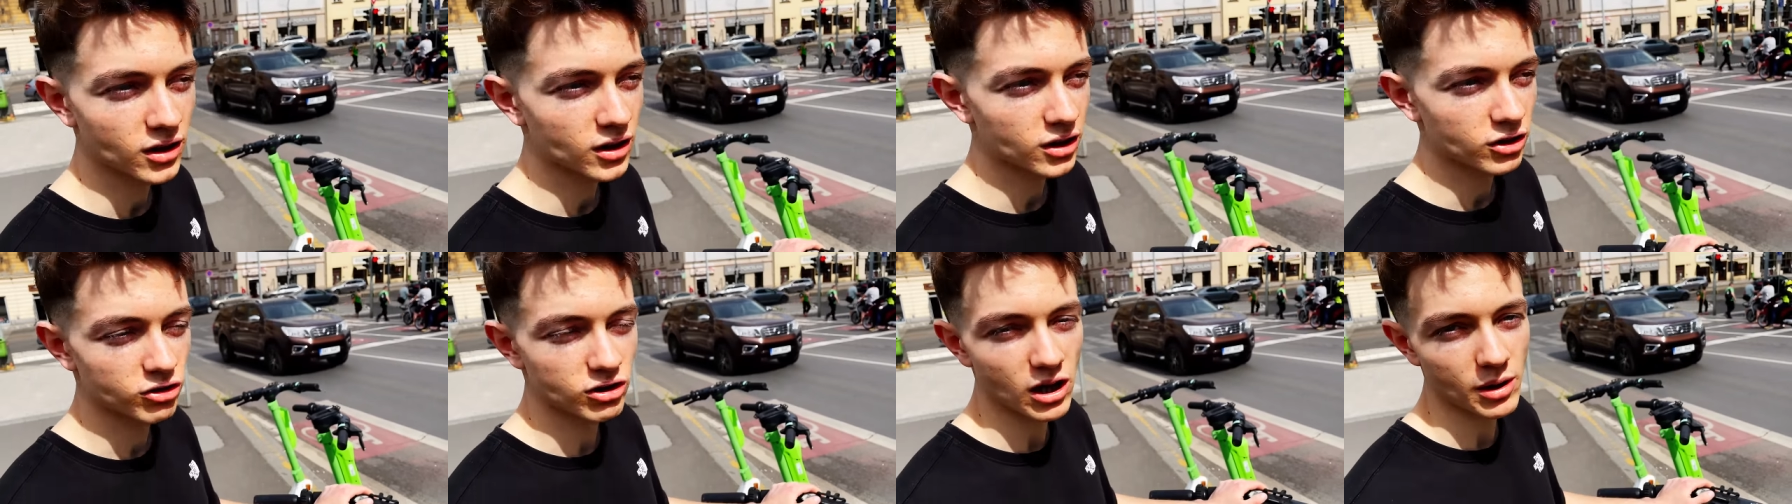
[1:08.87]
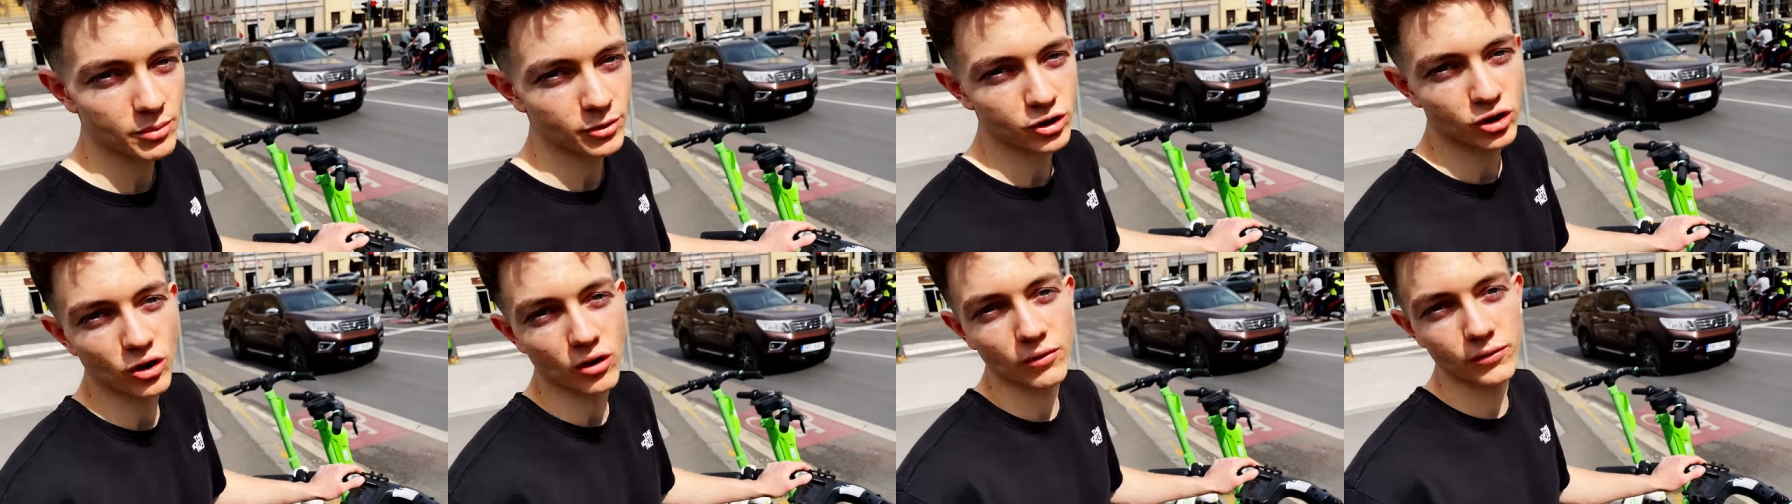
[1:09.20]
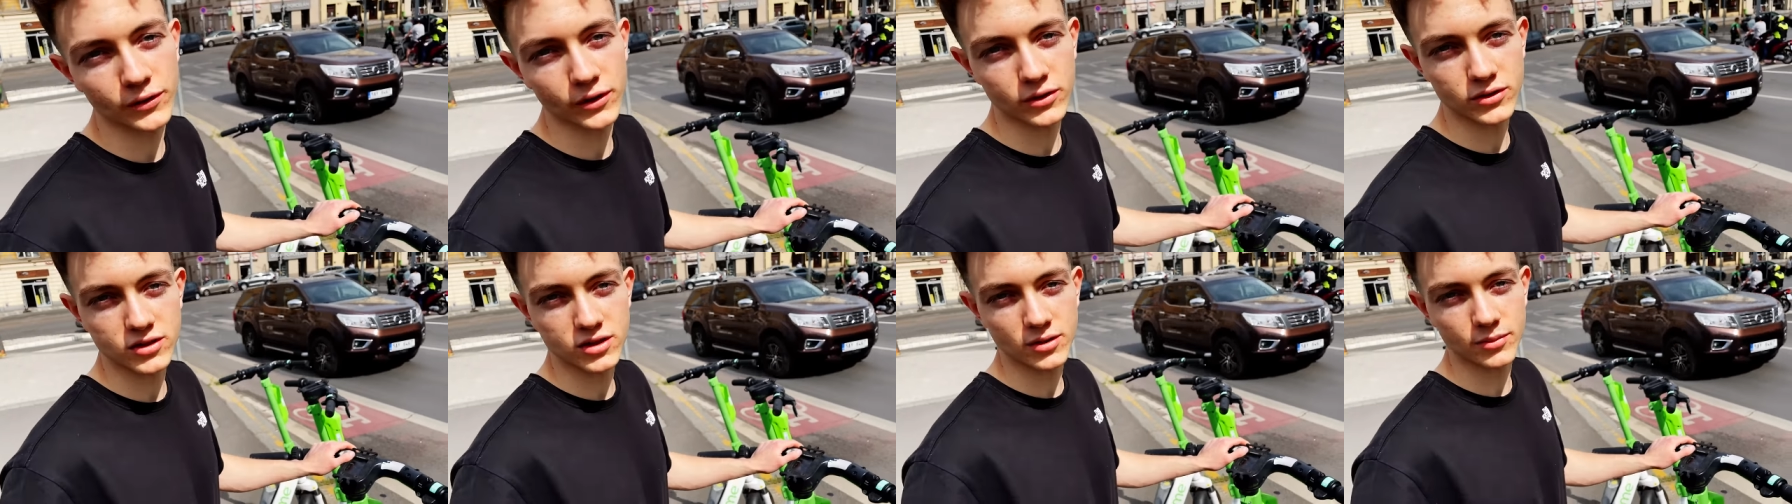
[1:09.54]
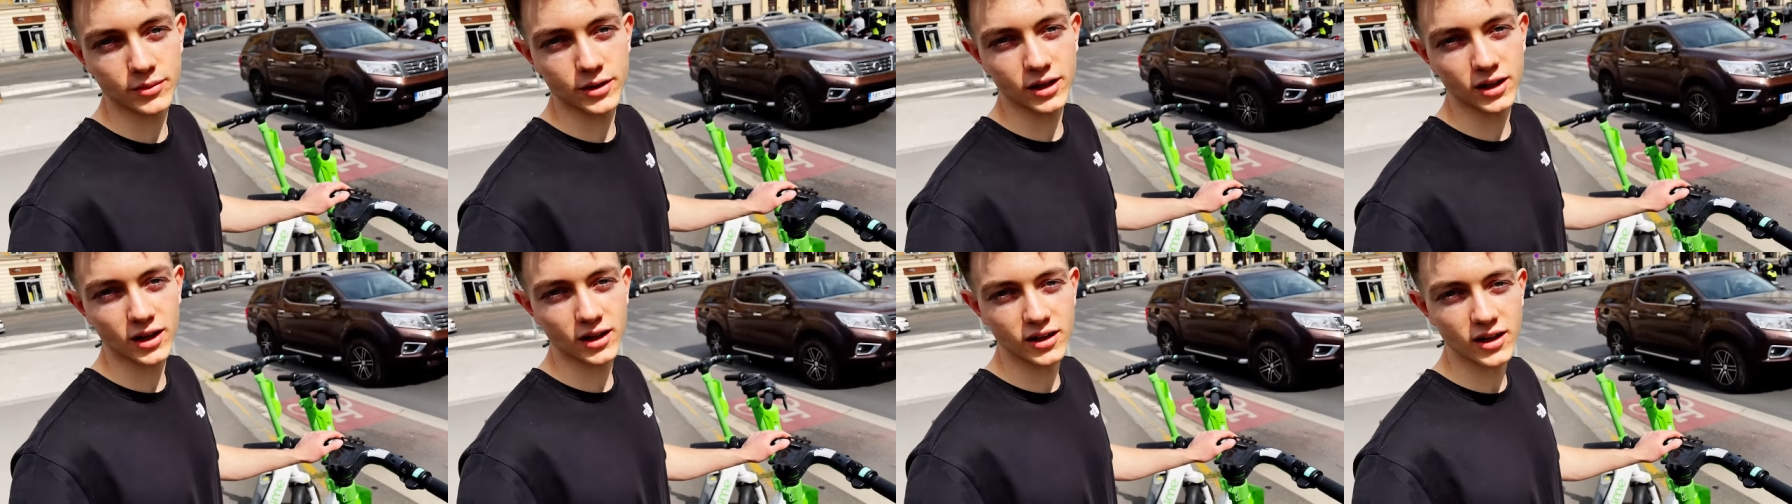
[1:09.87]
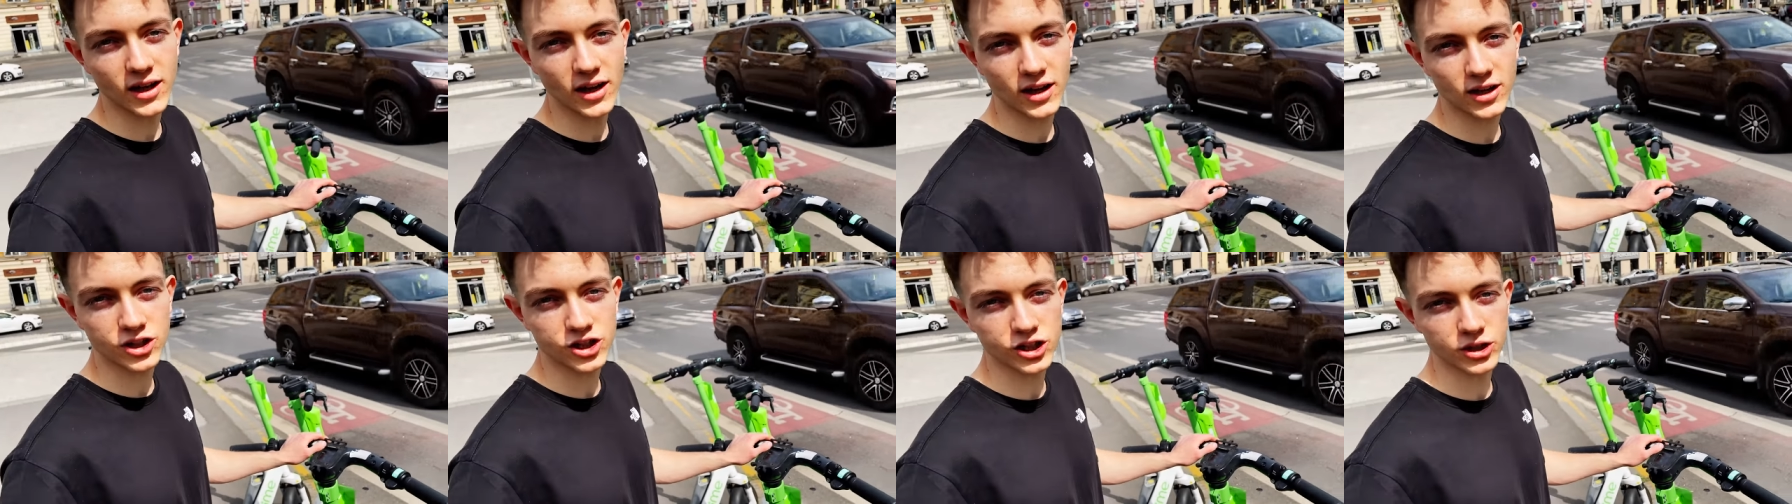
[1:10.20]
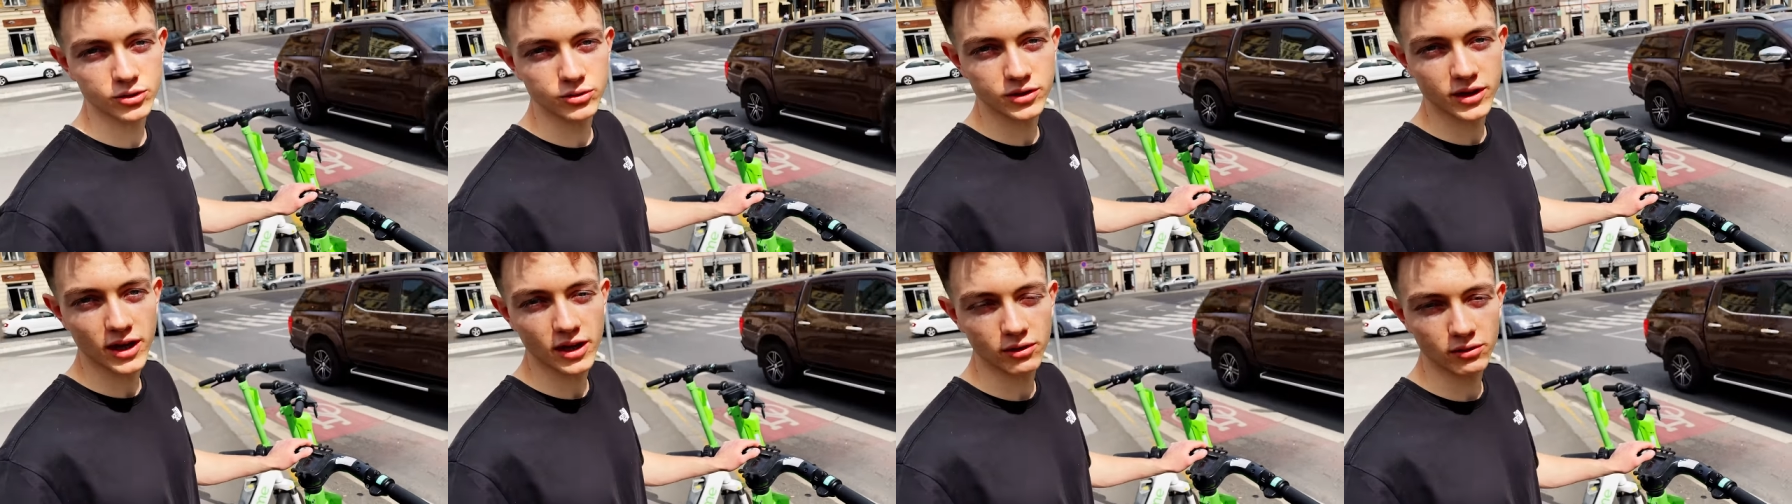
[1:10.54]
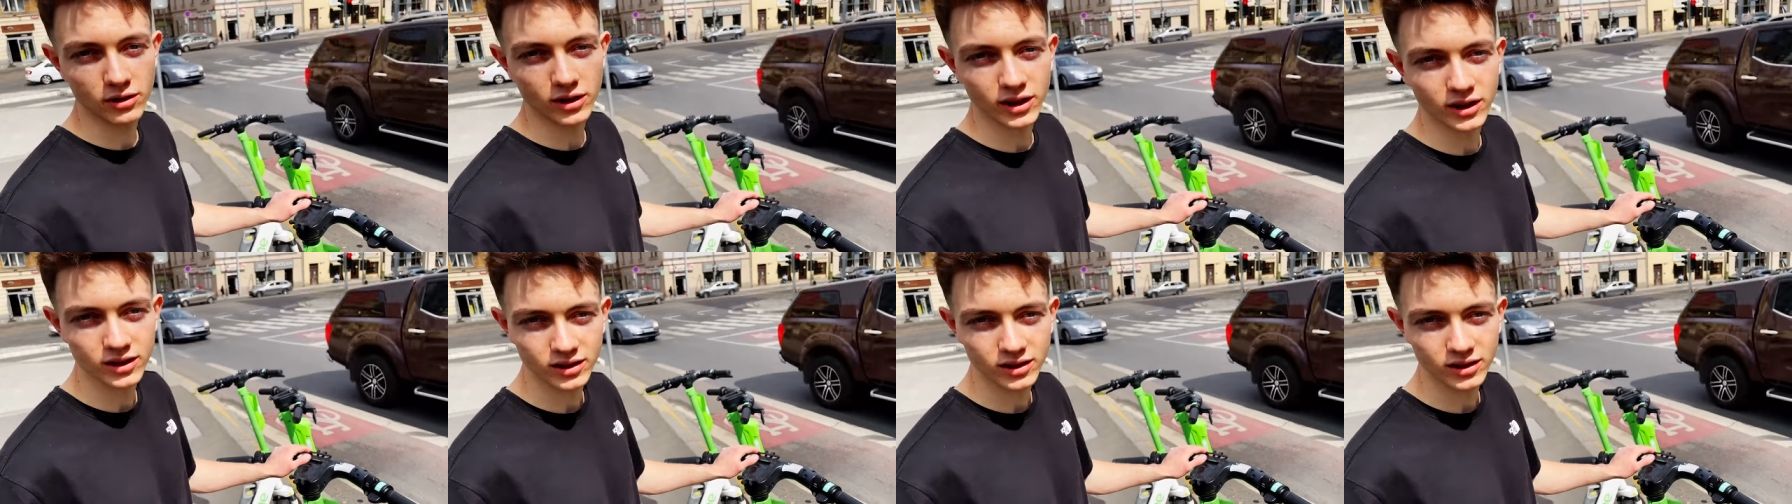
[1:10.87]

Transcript: Grab a coffee or something and yeah, chill day really.